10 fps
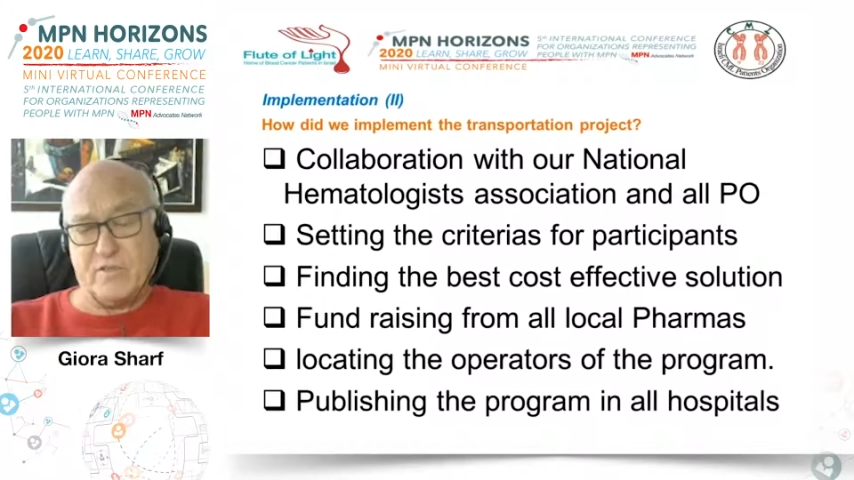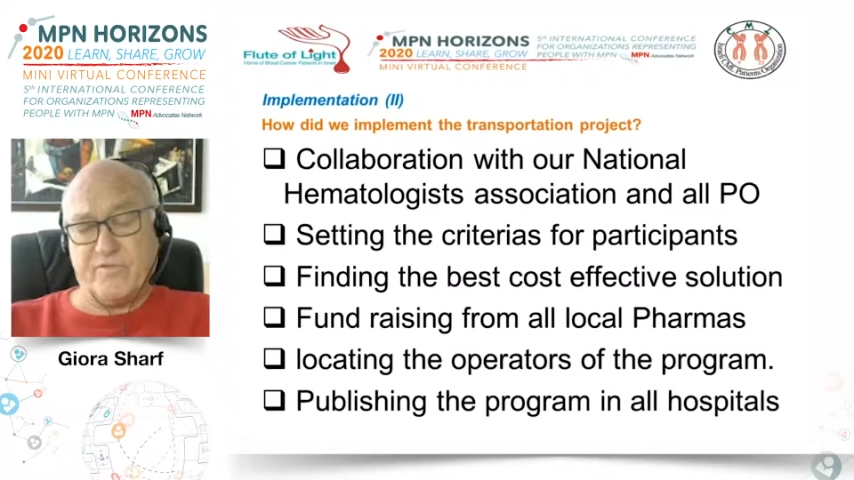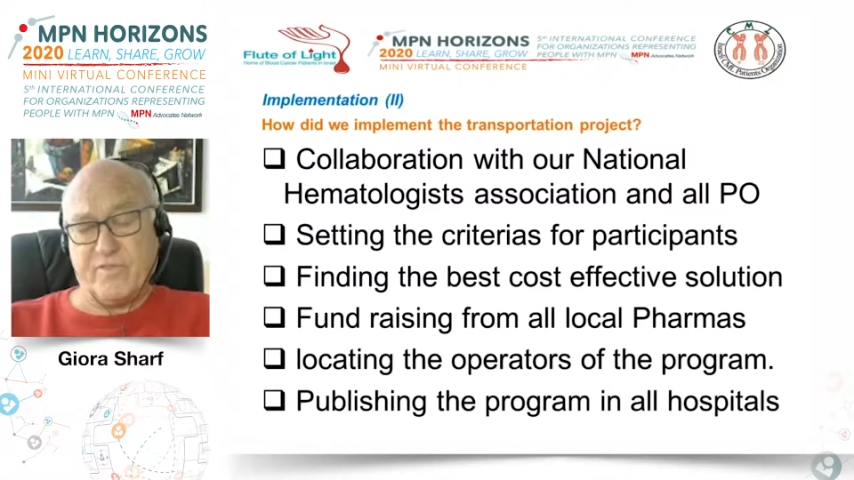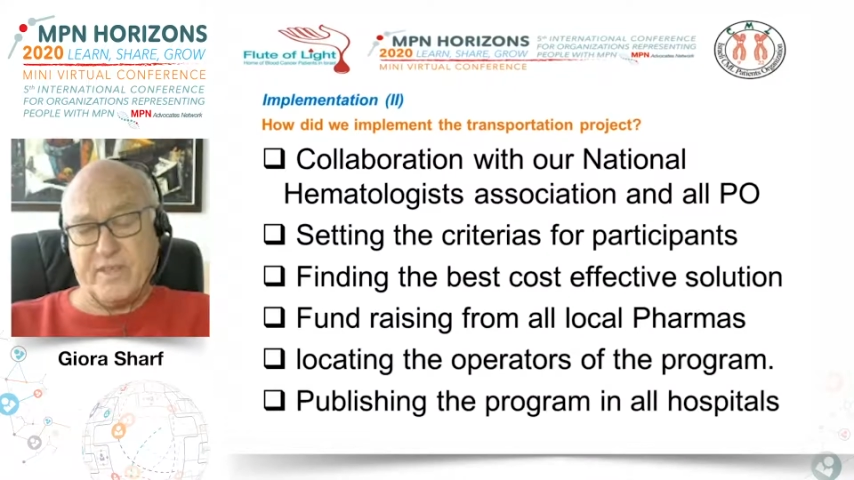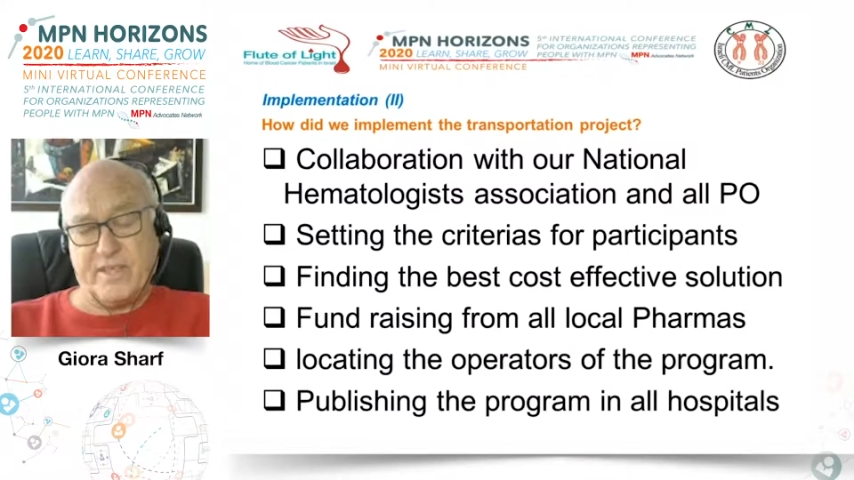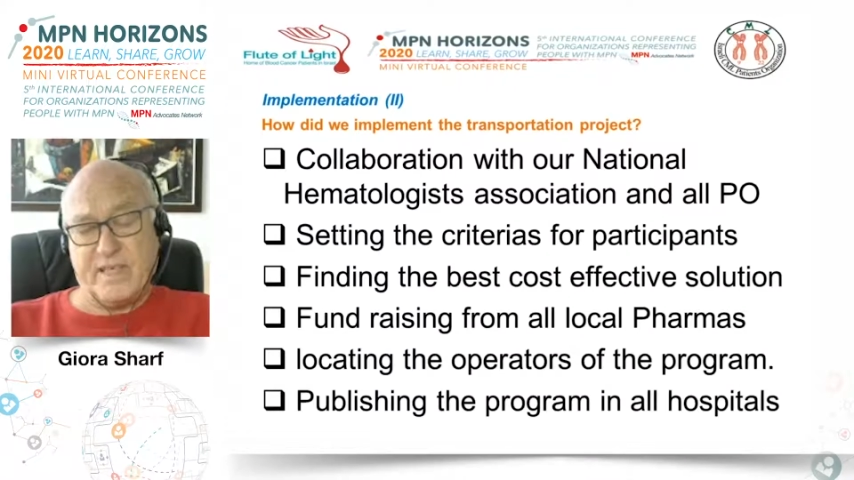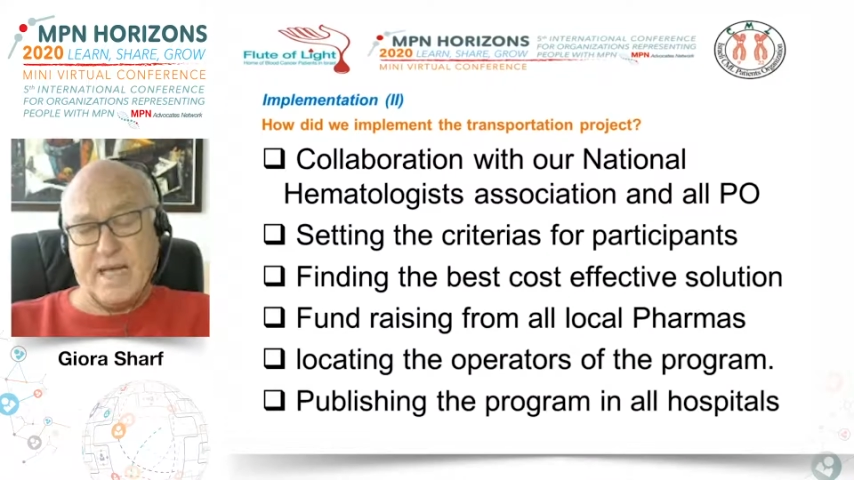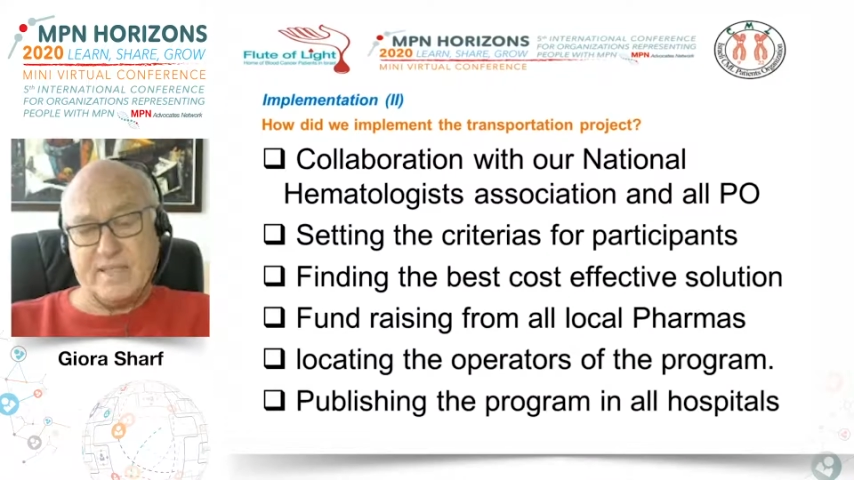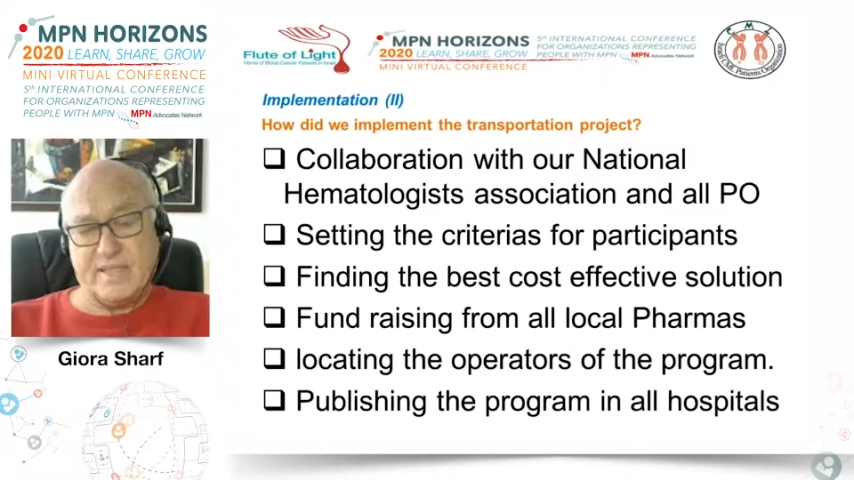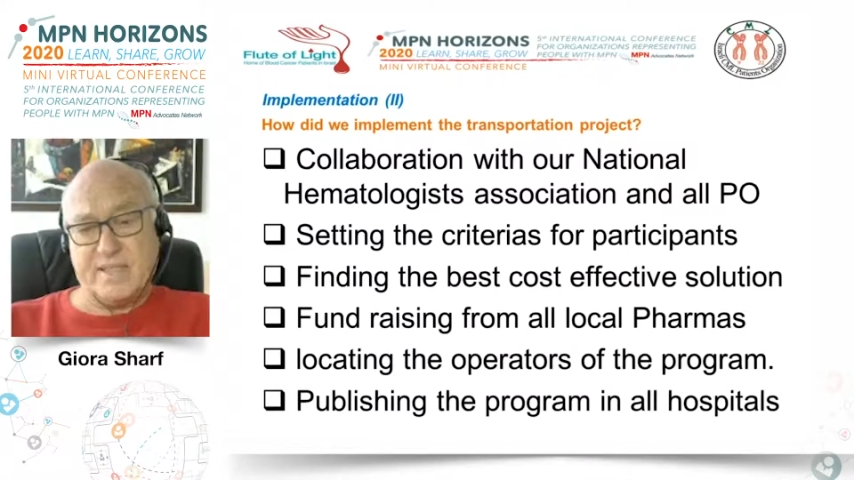of
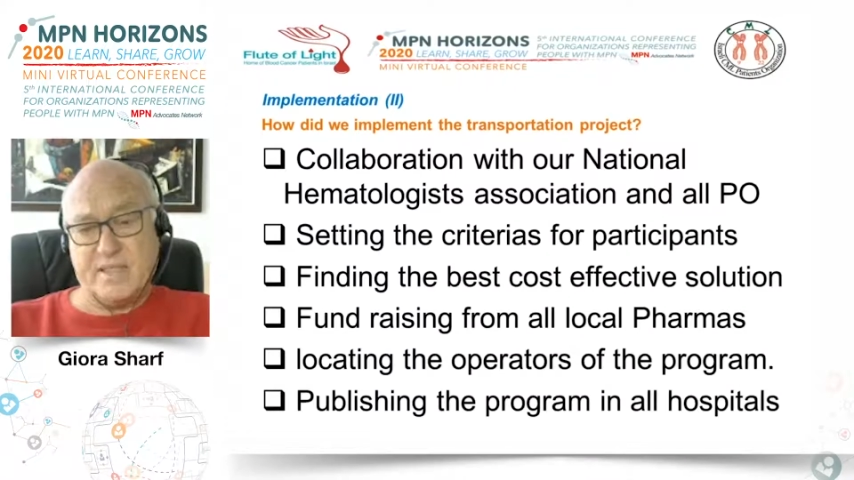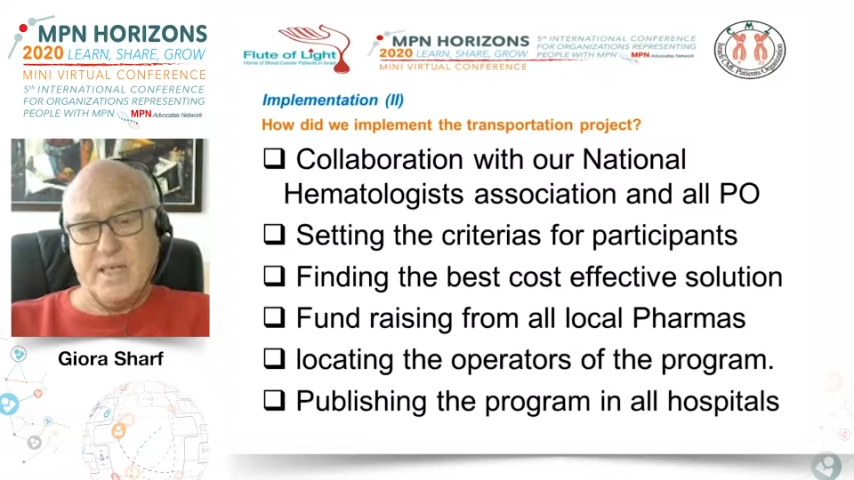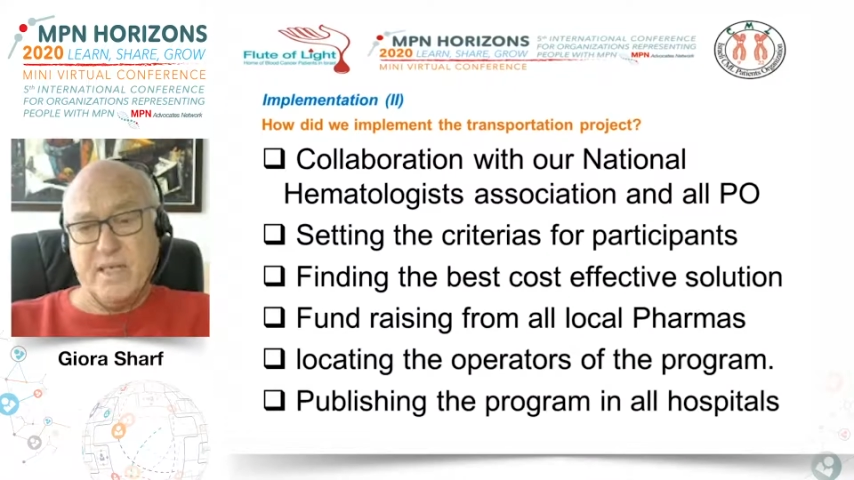taxis,